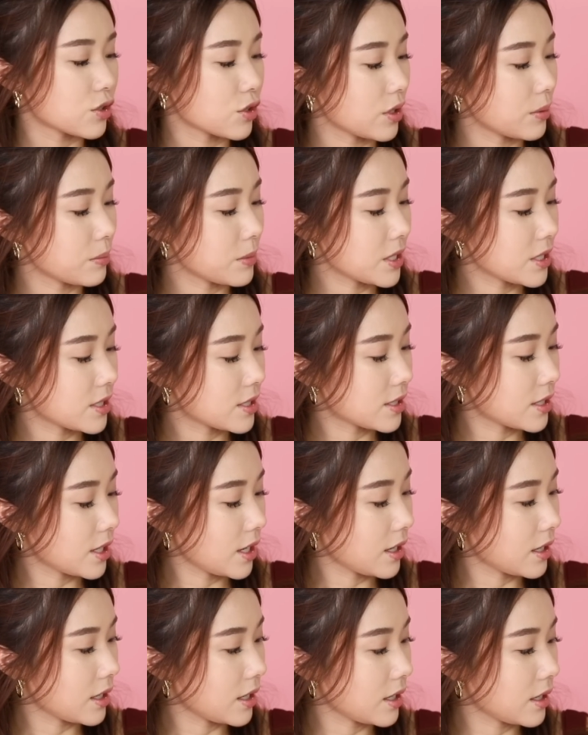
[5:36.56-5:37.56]
So I'm just
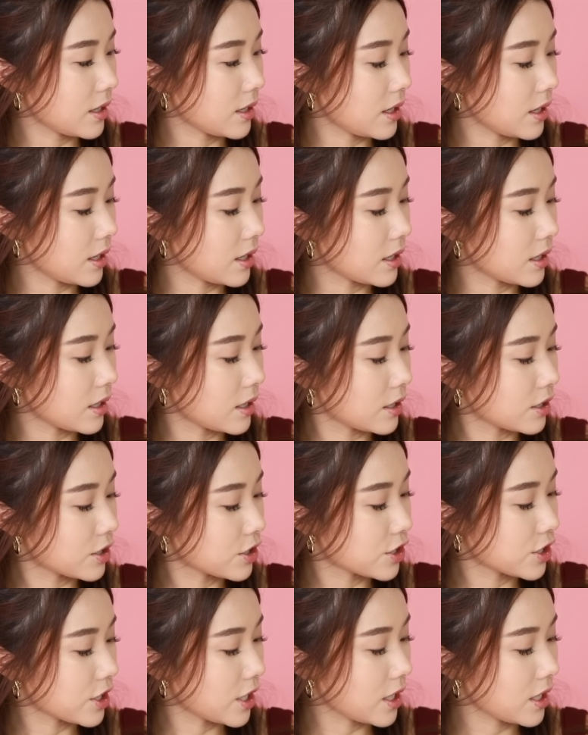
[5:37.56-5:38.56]
taking a
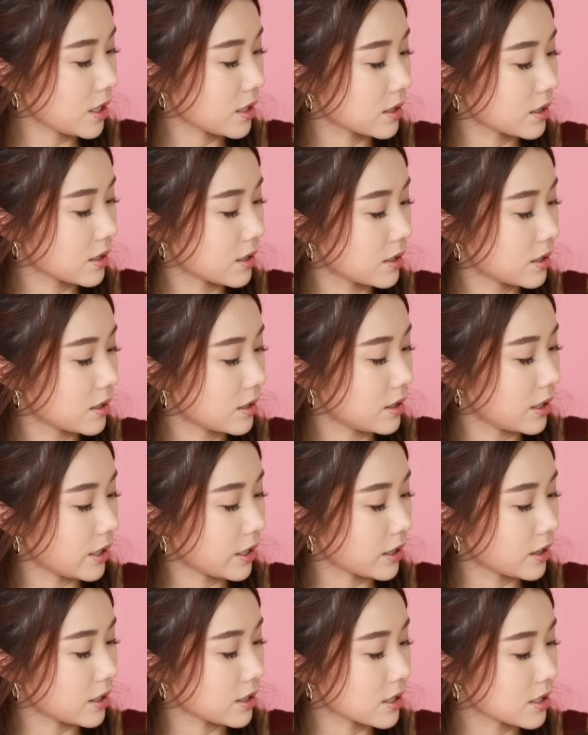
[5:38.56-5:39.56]
shade
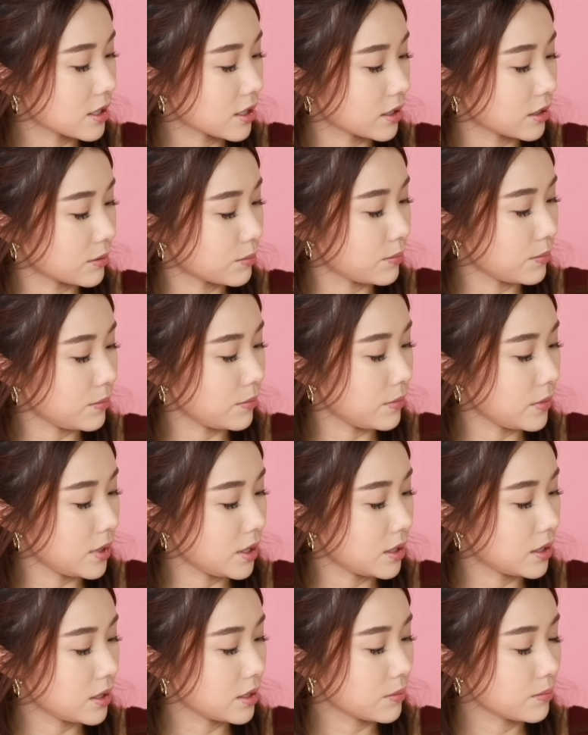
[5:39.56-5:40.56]
like this, like a
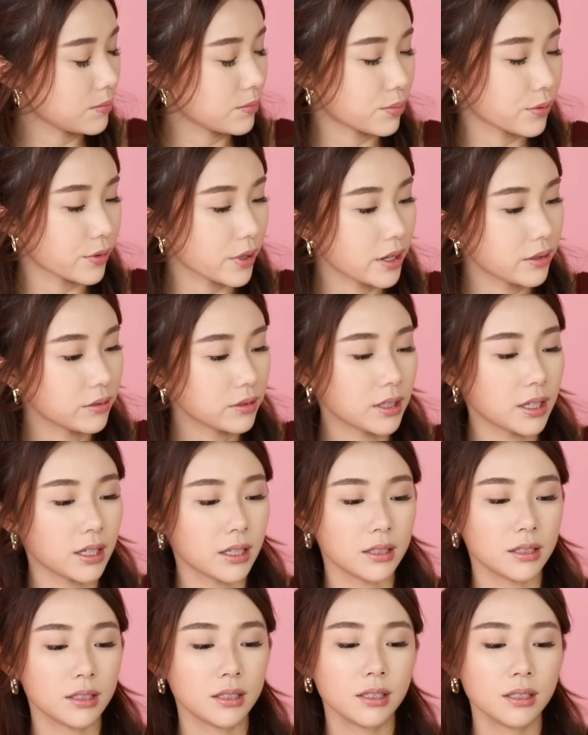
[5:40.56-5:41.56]
medium brown
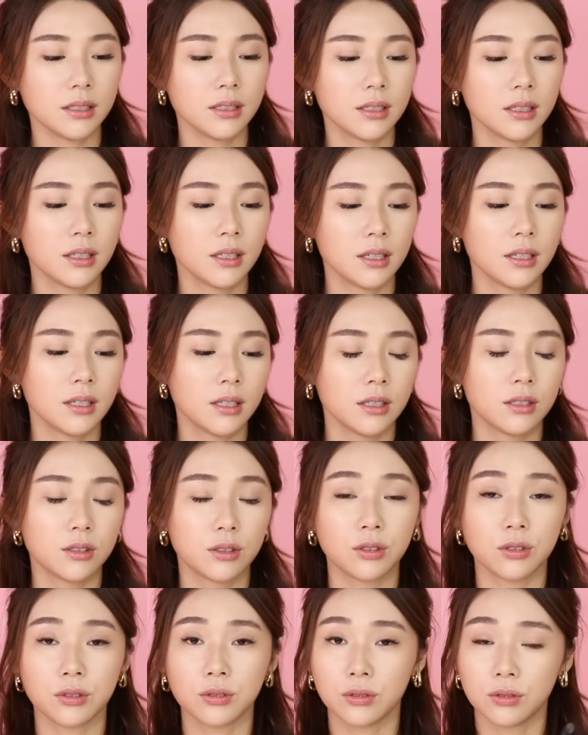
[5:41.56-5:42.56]
color,
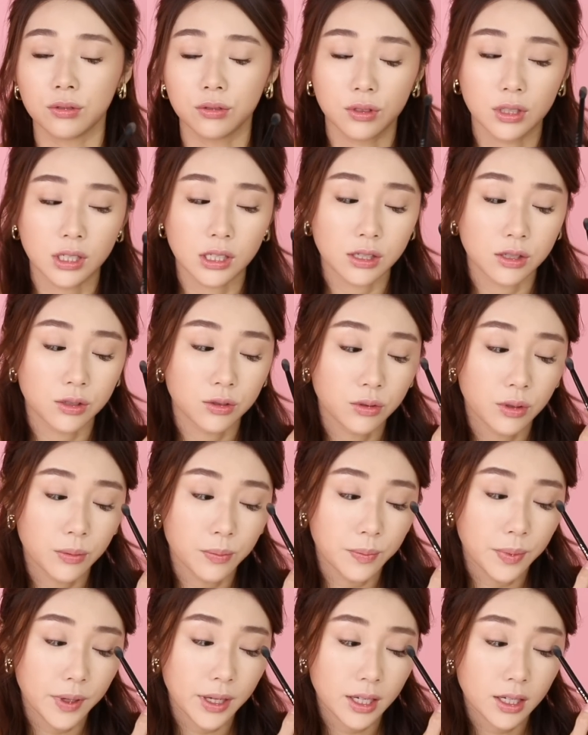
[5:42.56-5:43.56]
to just do a
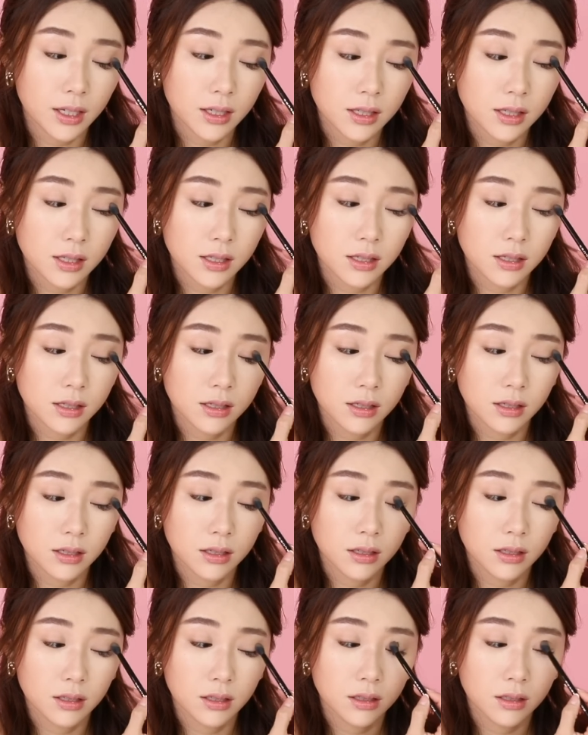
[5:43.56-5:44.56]
base.
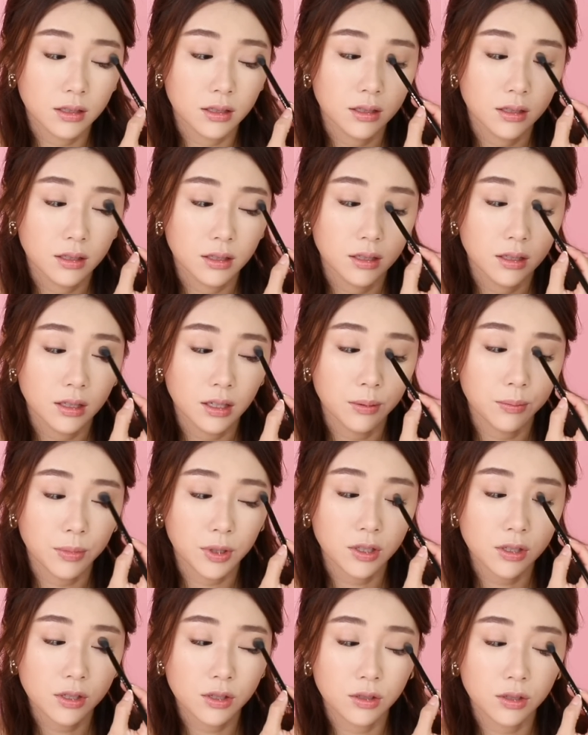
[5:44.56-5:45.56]
And
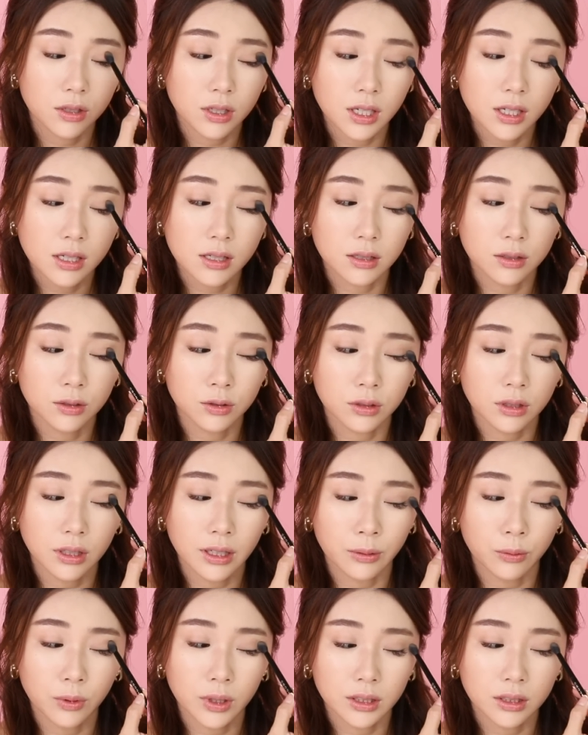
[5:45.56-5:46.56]
because today's look,
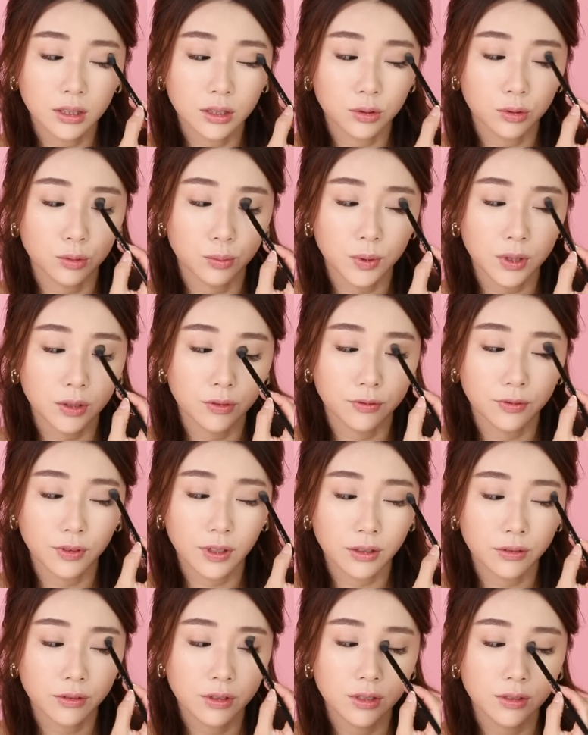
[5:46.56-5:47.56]
I want it to be
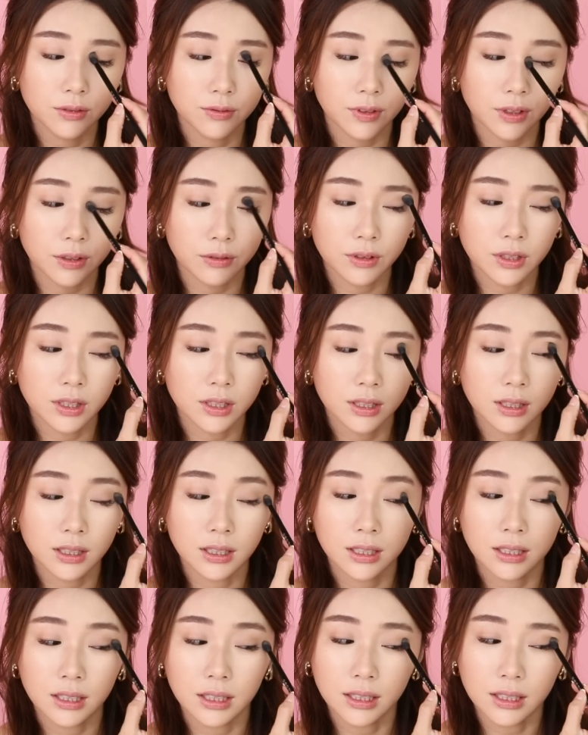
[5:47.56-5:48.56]
very, very
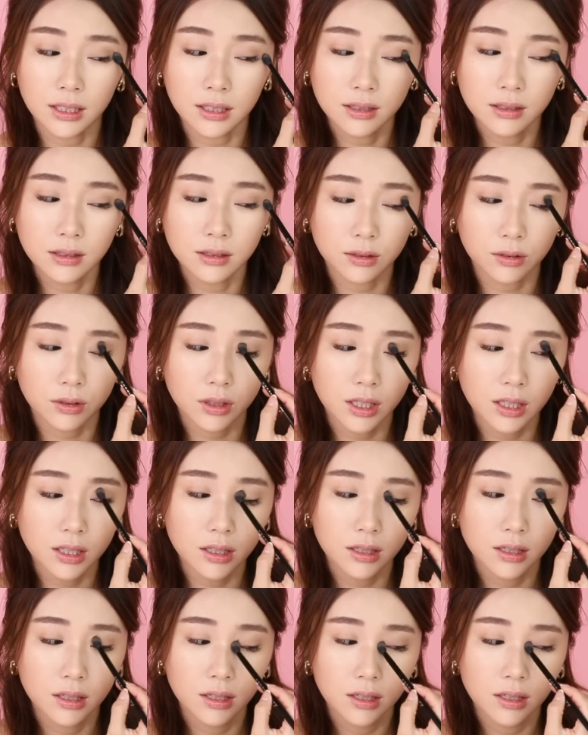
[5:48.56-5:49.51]
clean looking.